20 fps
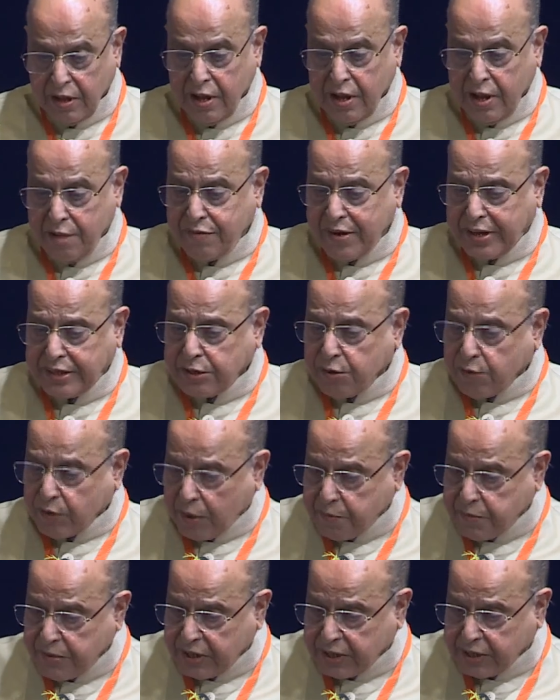Effective
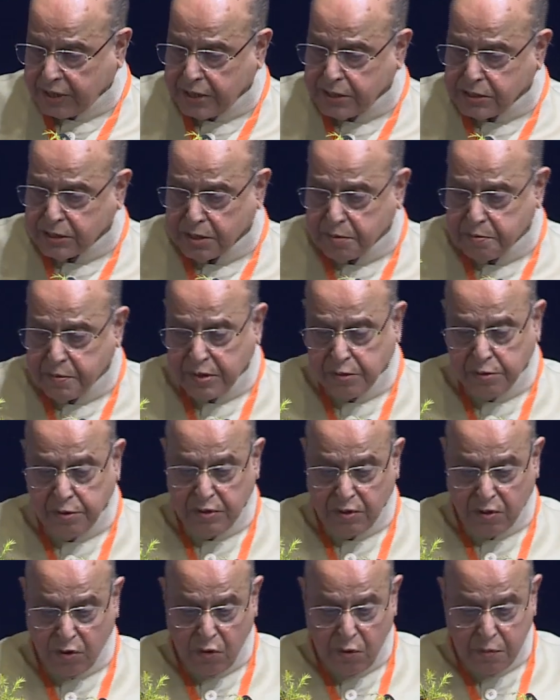communication between
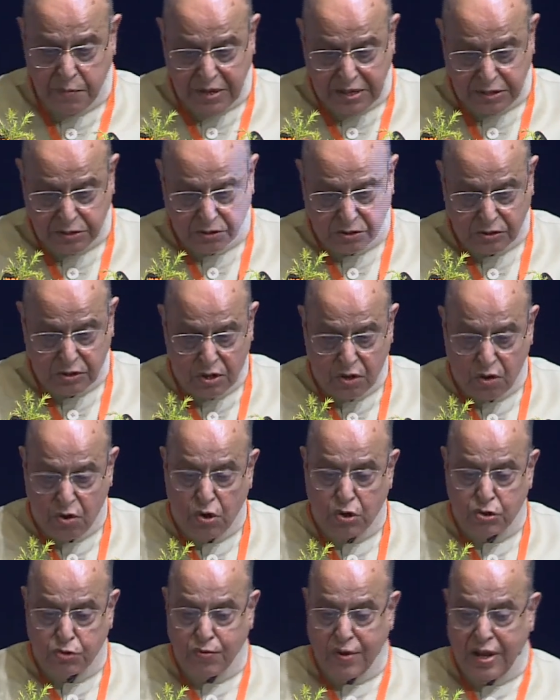humans
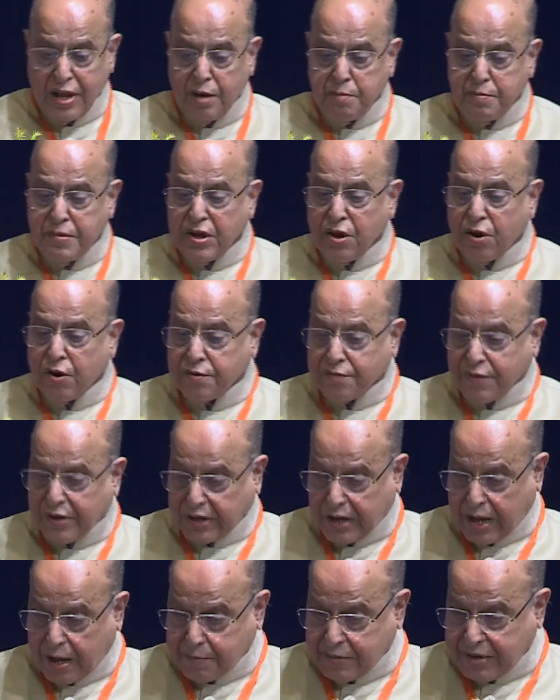goes well beyond
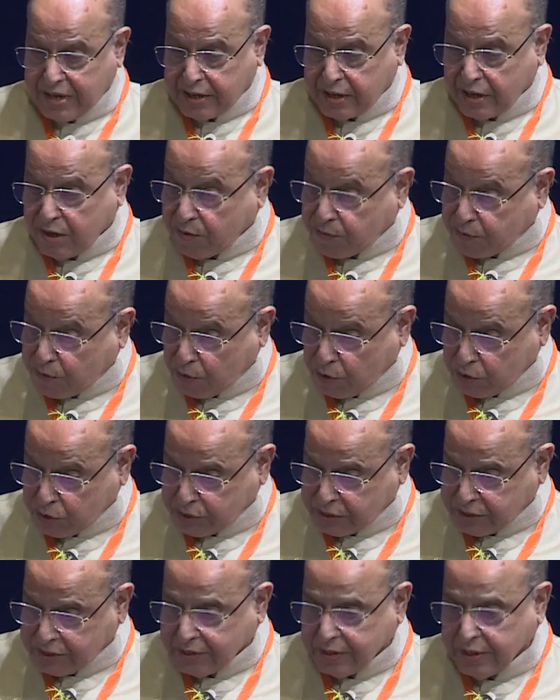vocabulary, of
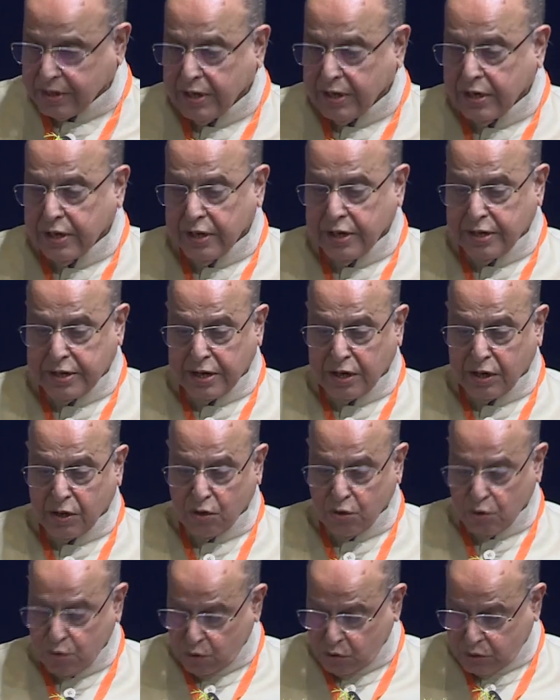course. It
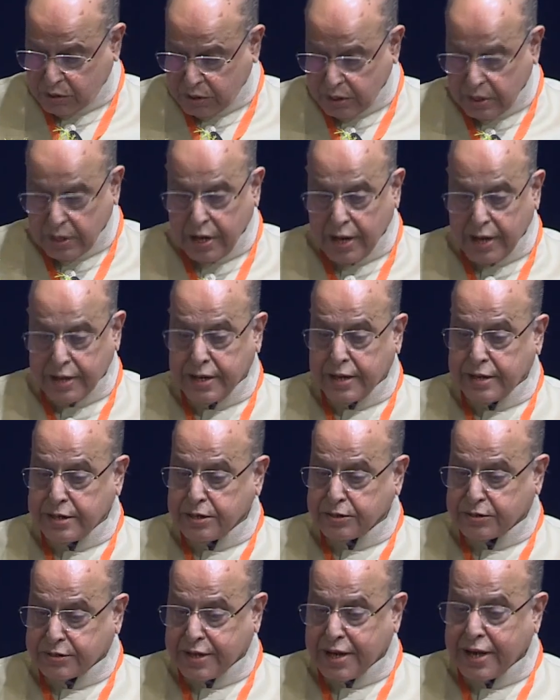includes an
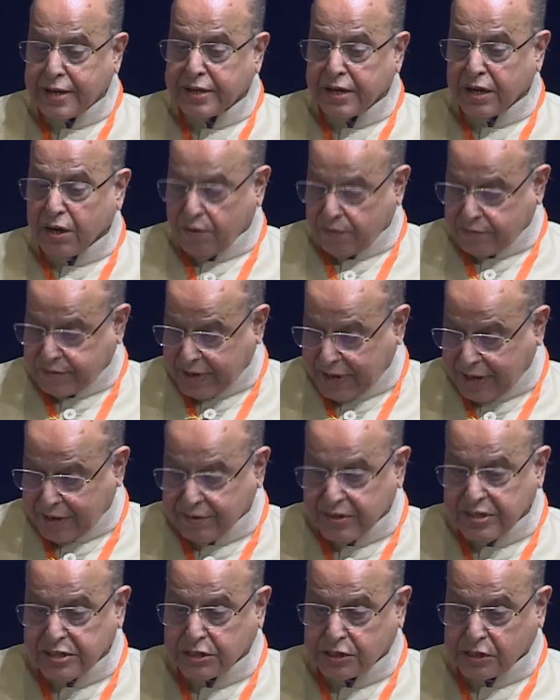understanding of
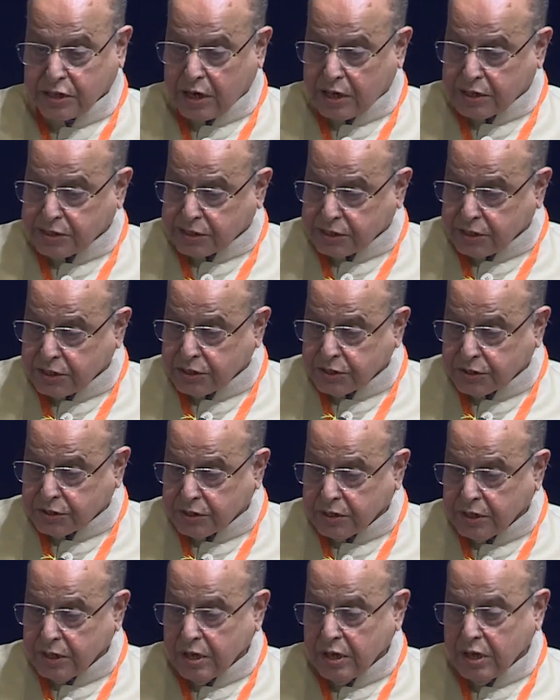diverse cultures,
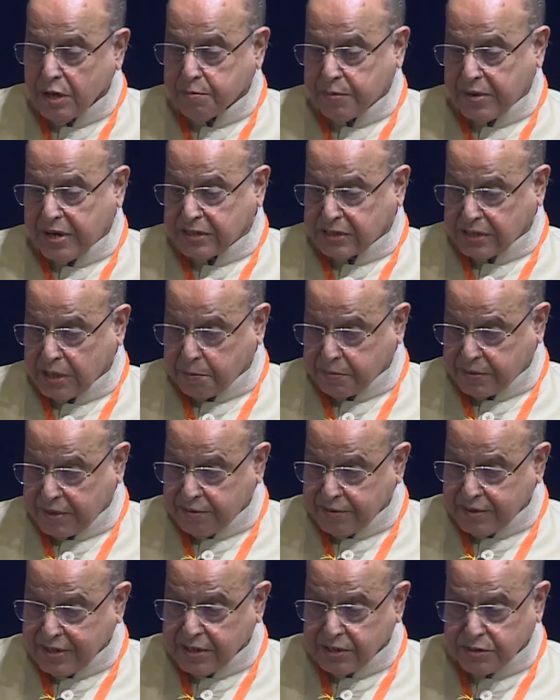
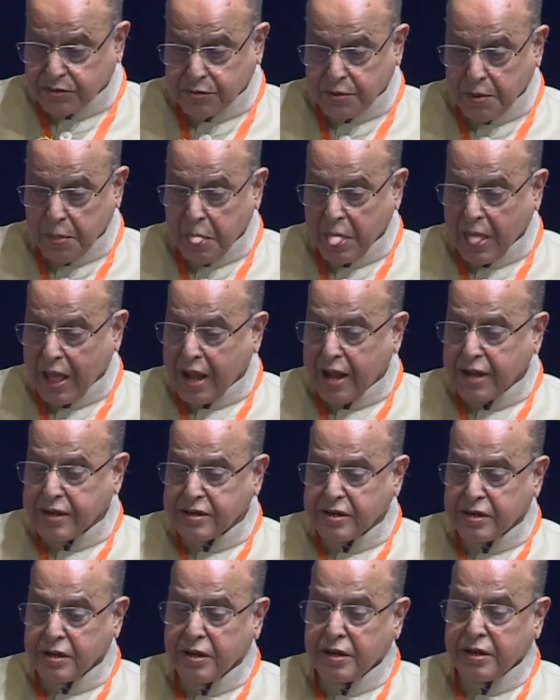perceptiveness,
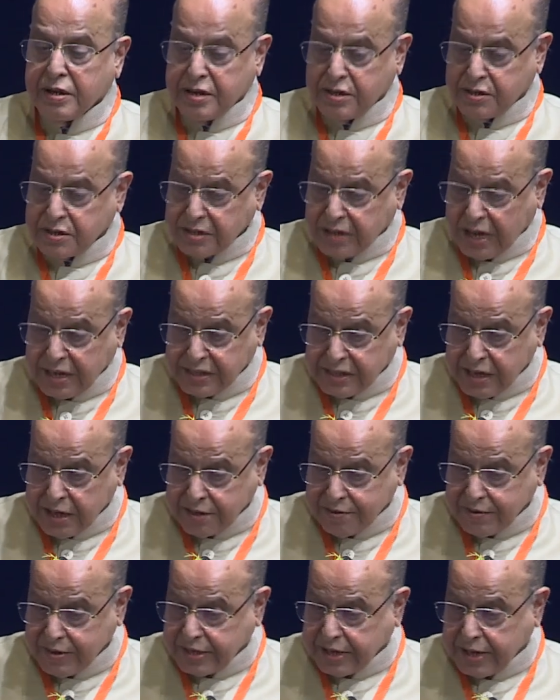and the
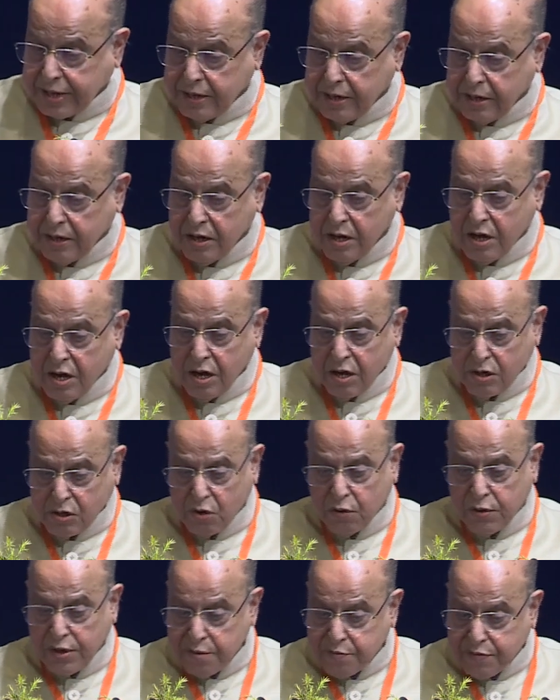sensitivity
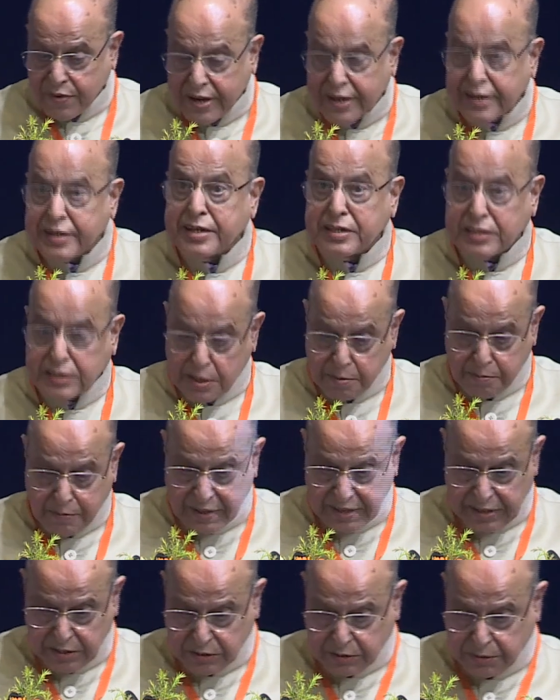to different
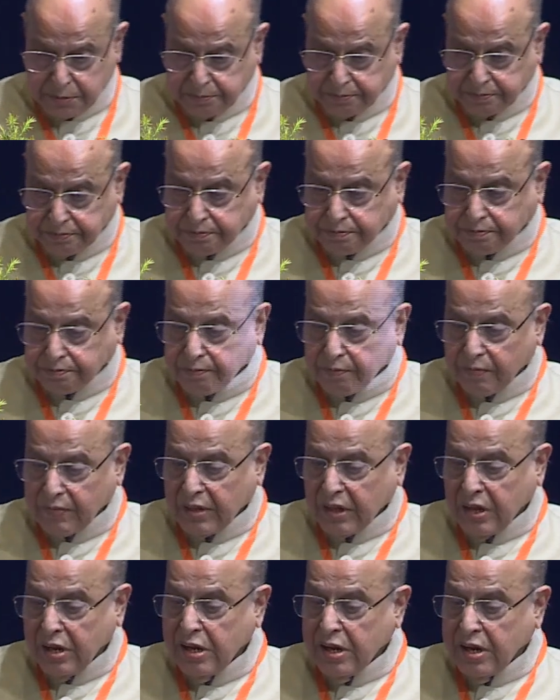disciplines.
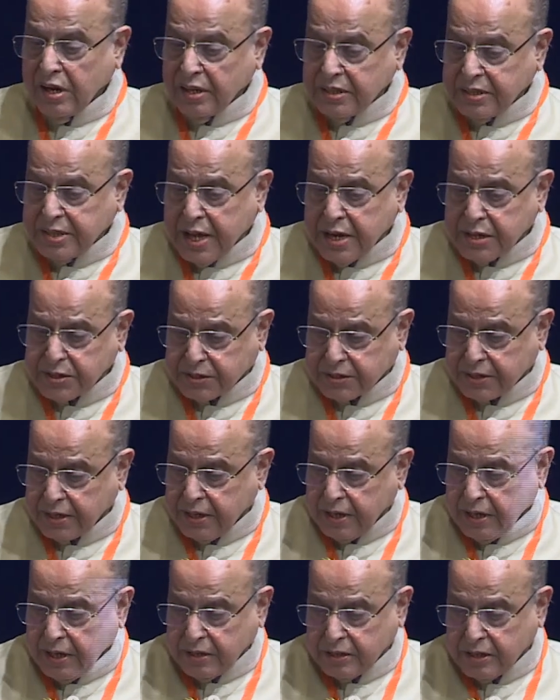Thus,
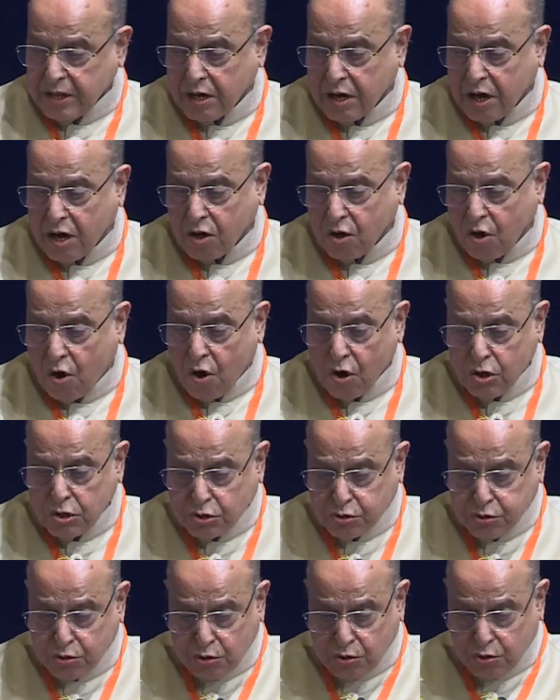there are
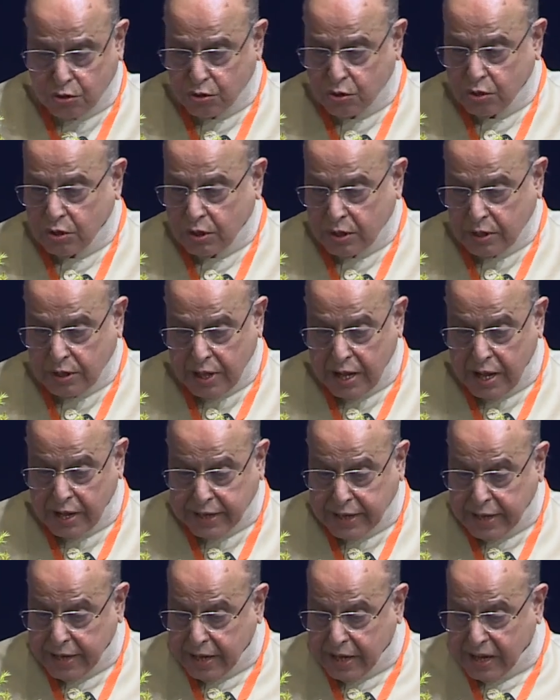also a
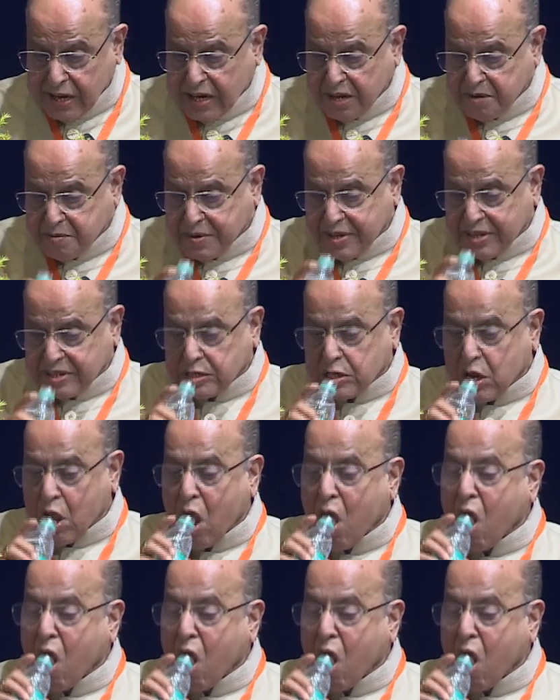key elements.